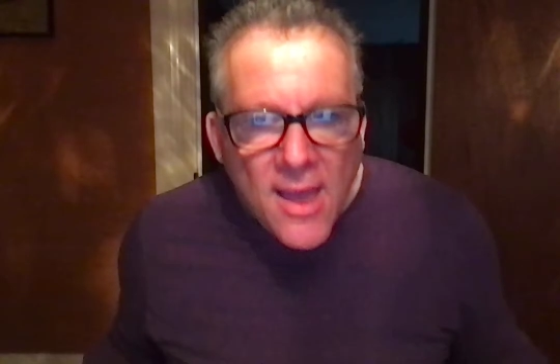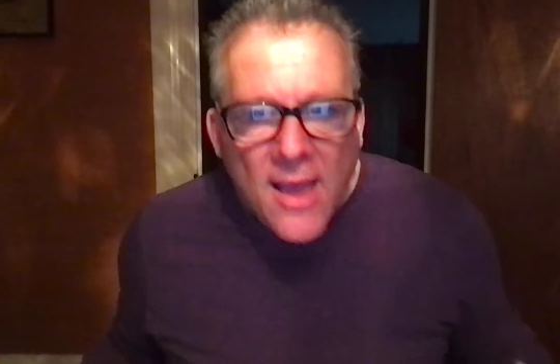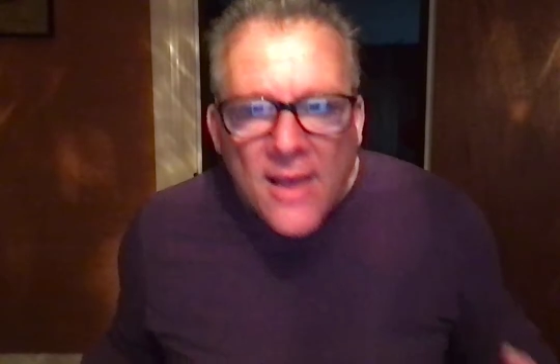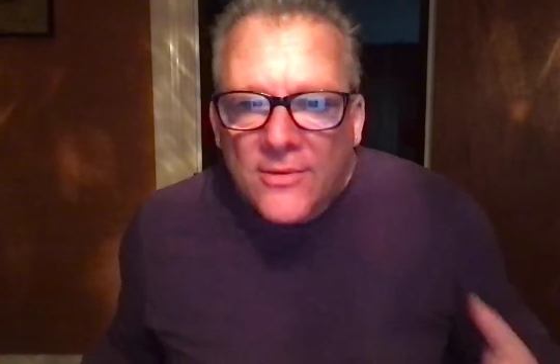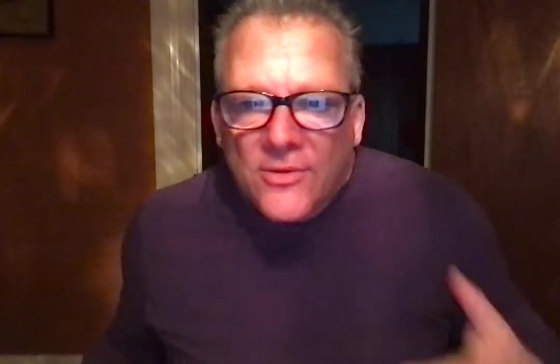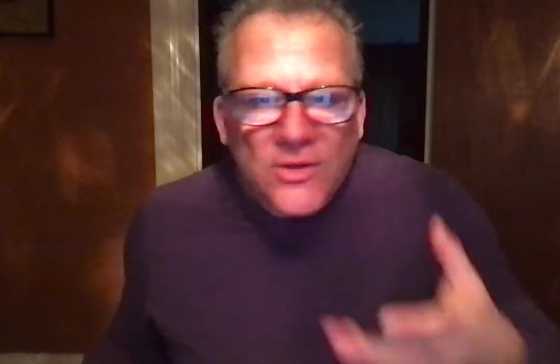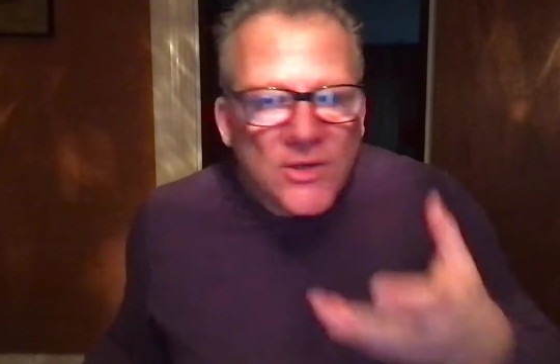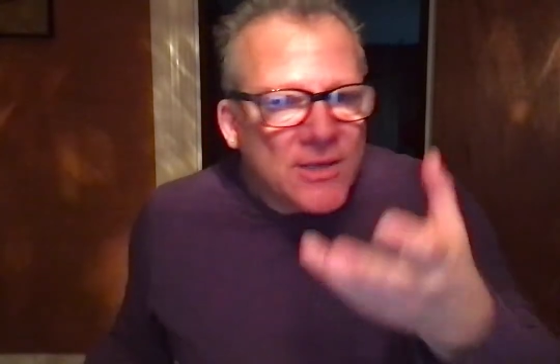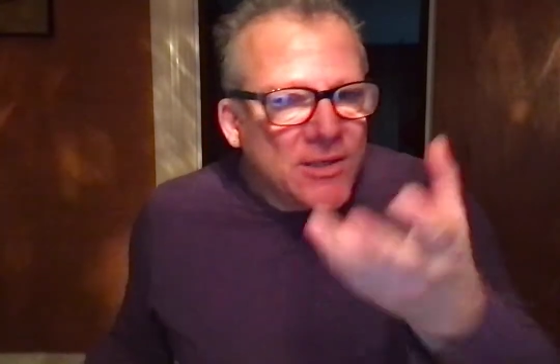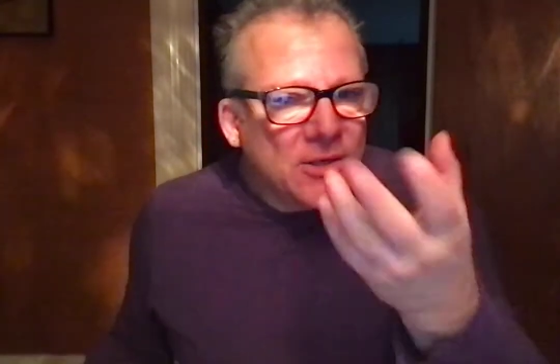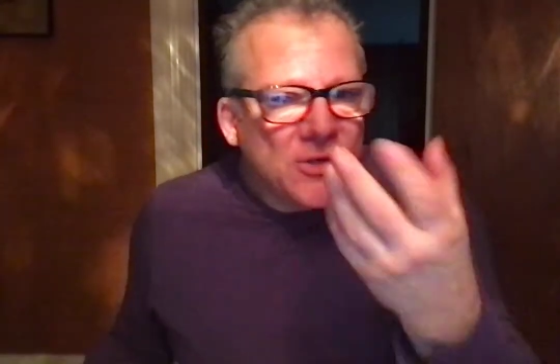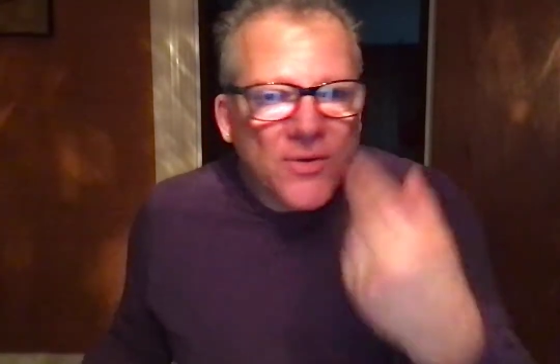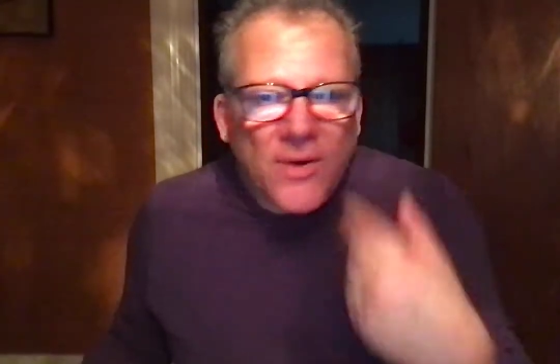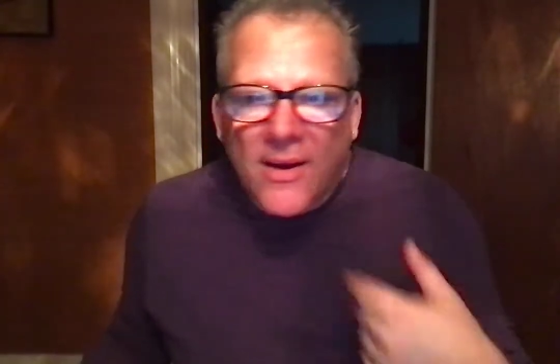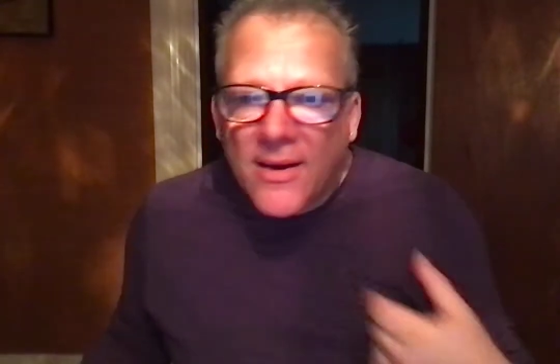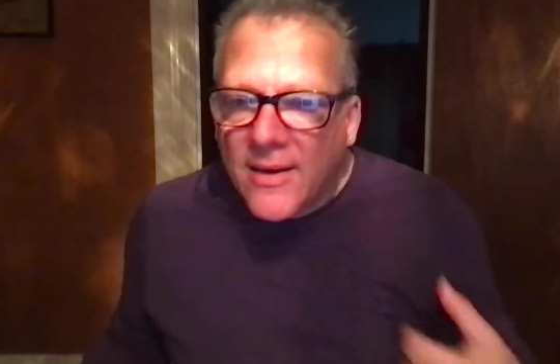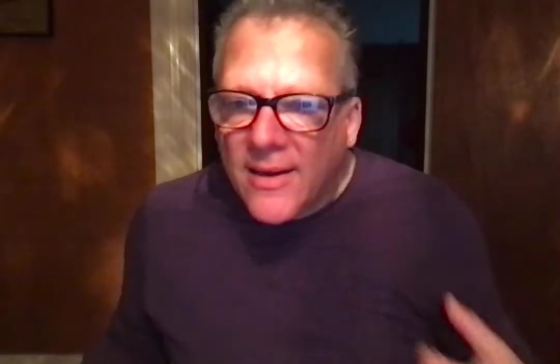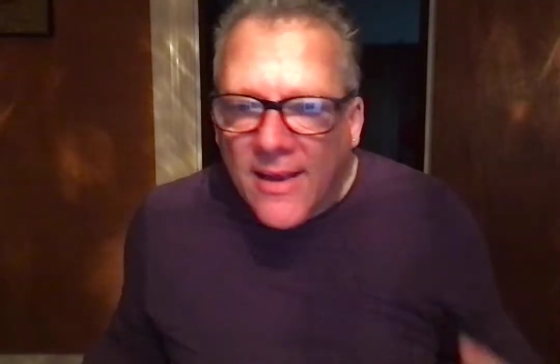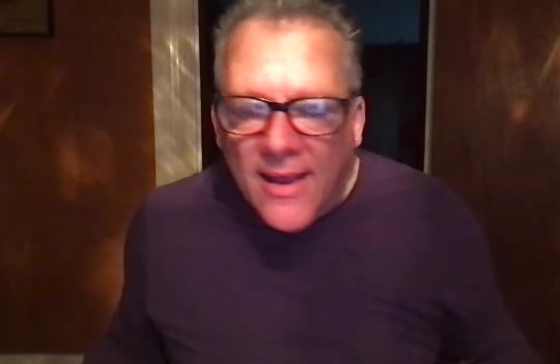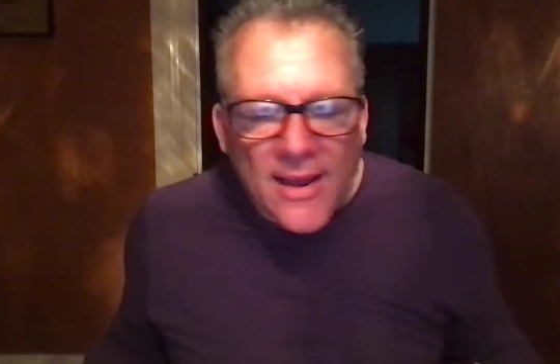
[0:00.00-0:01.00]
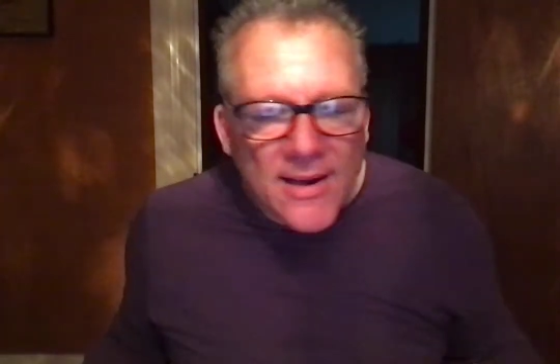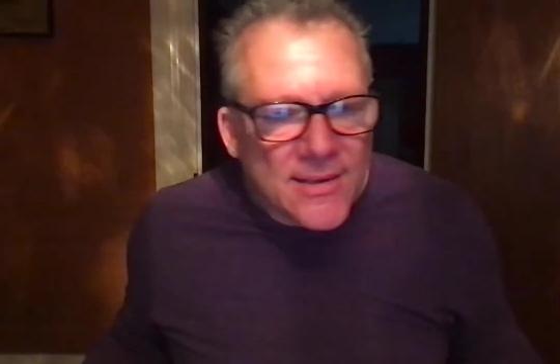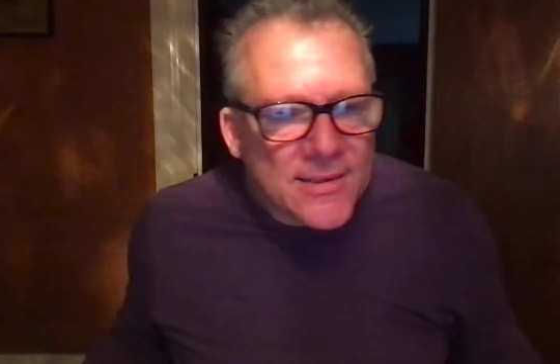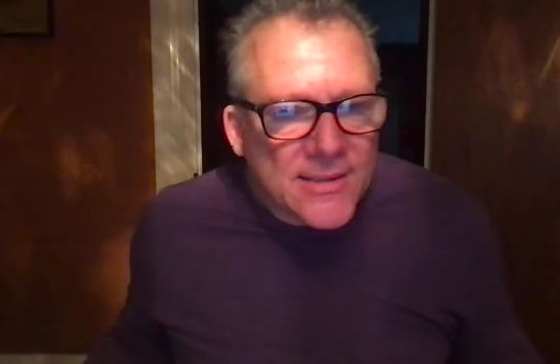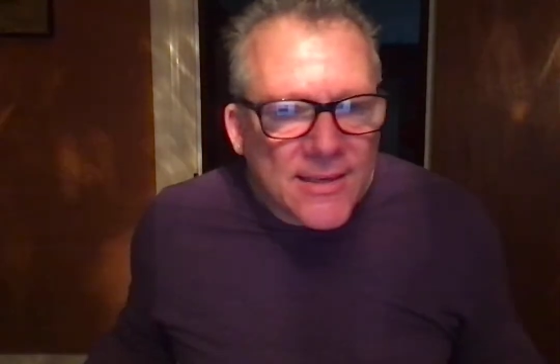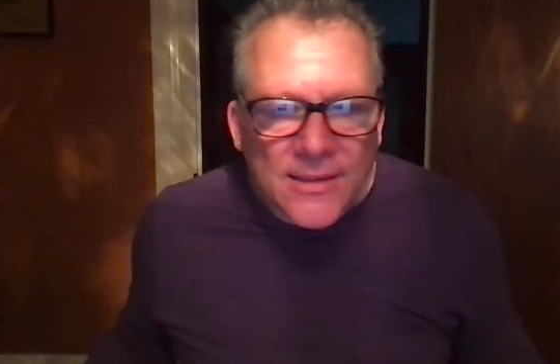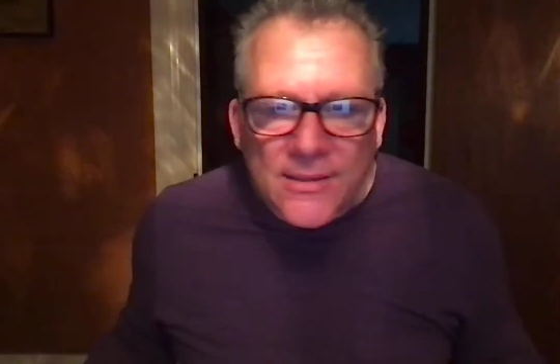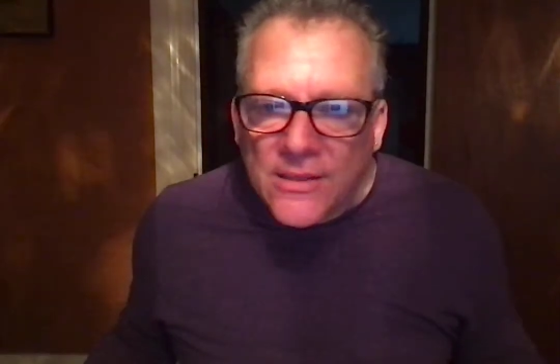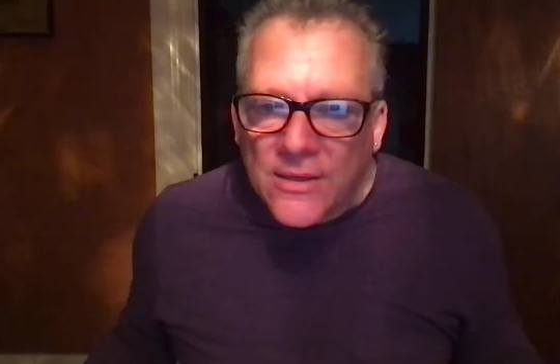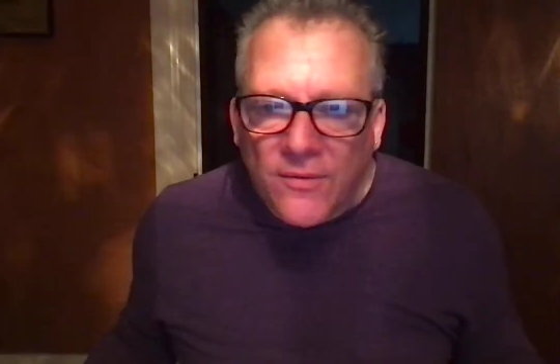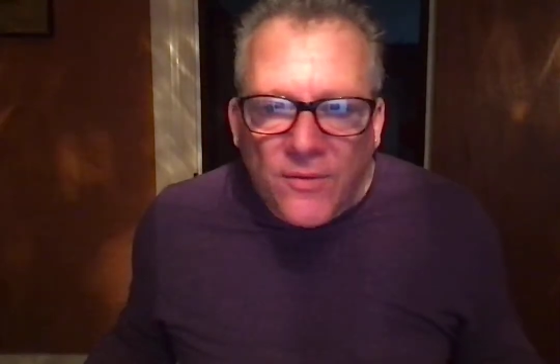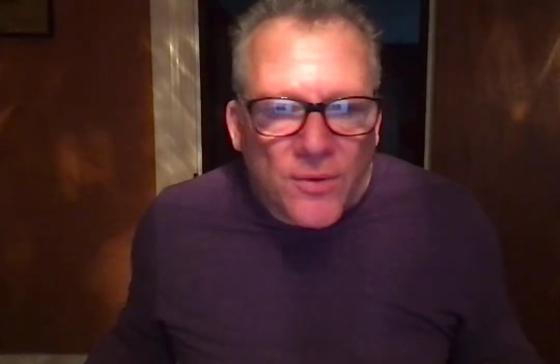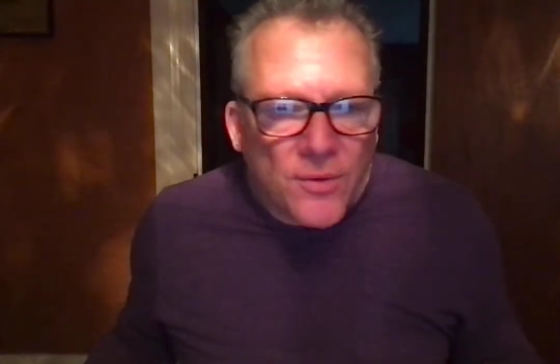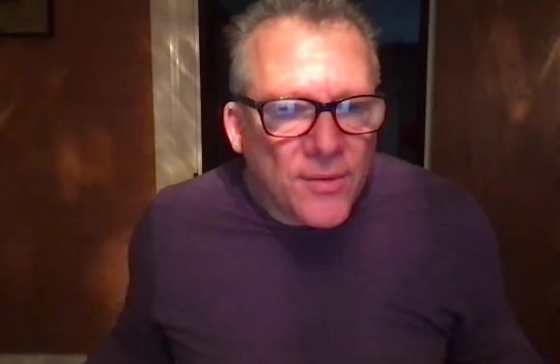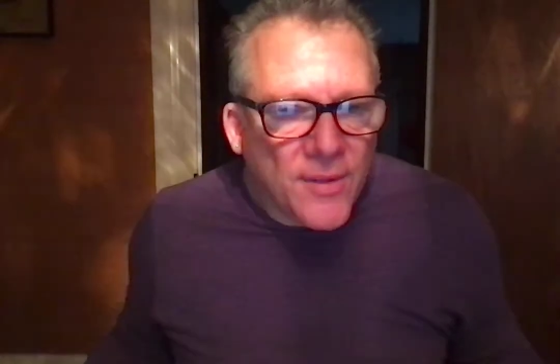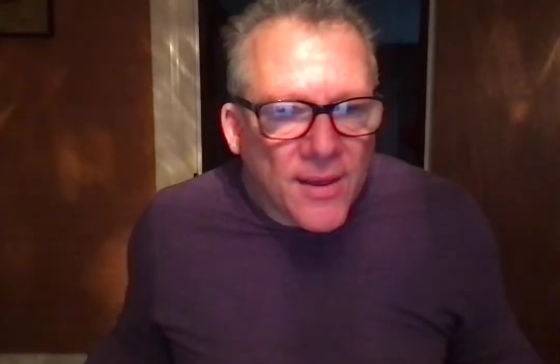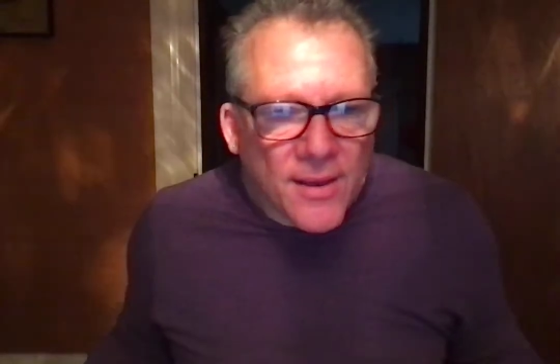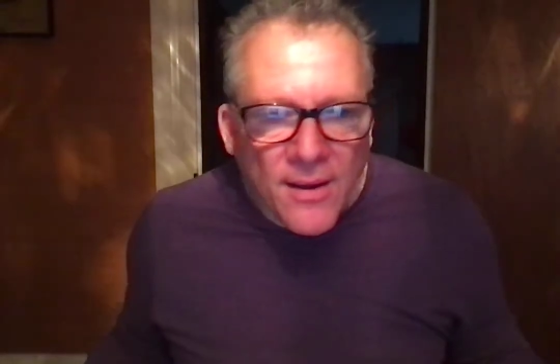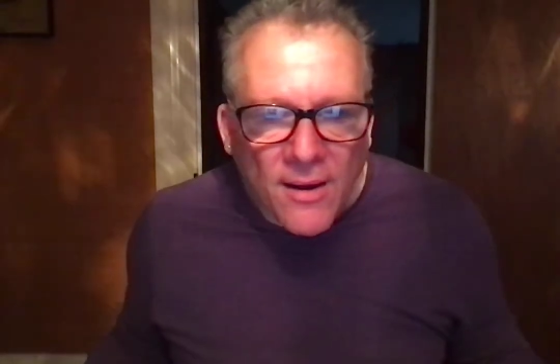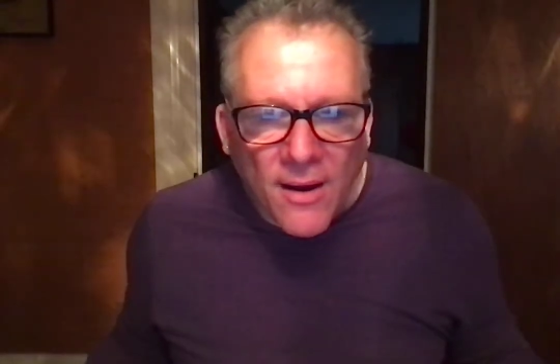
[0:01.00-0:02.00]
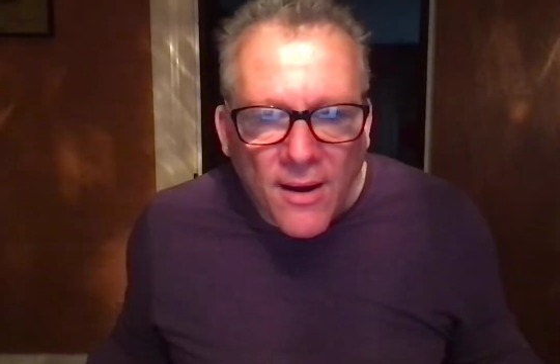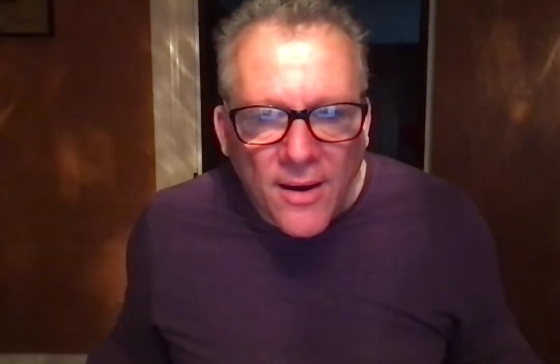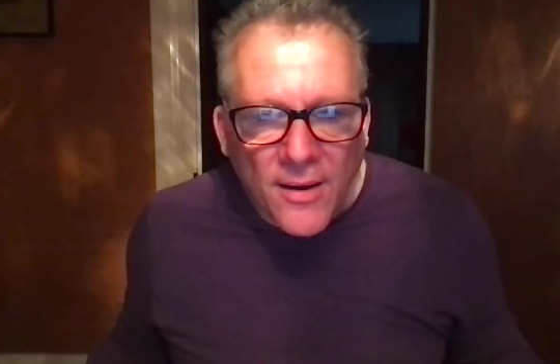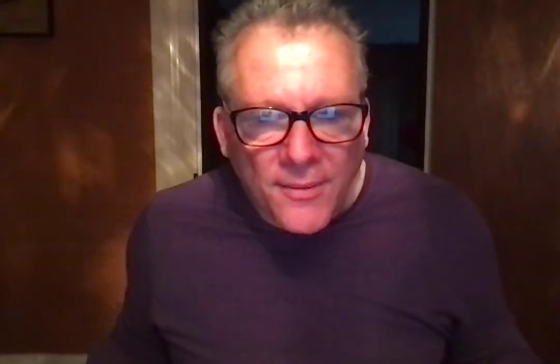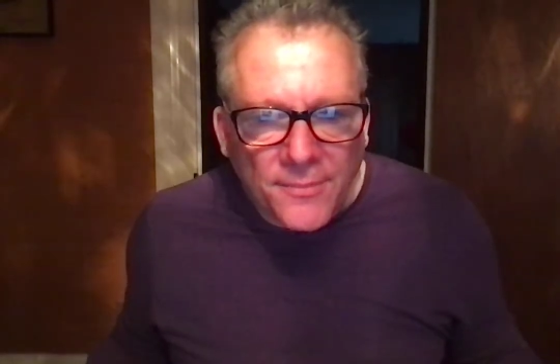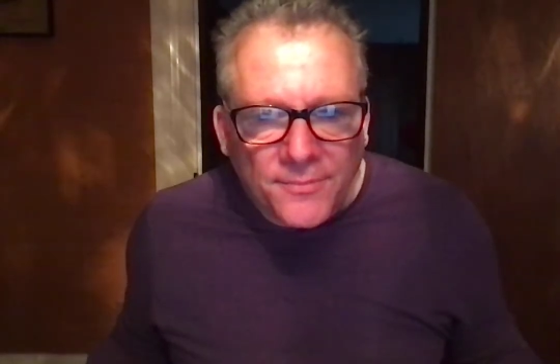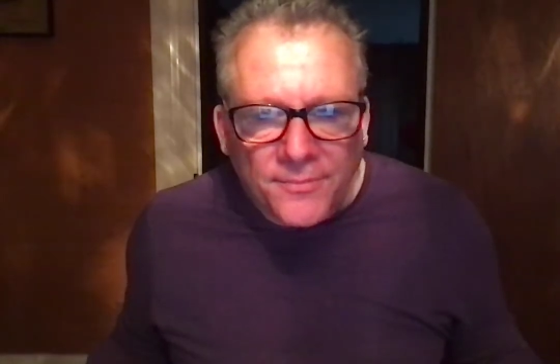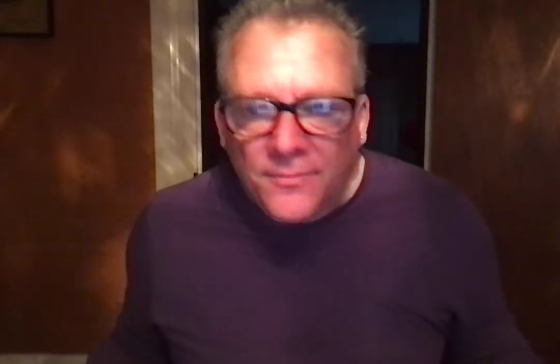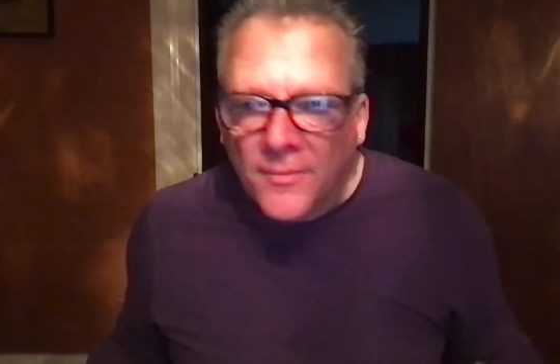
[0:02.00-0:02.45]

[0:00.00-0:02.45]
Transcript: just trying to get a sense of who they are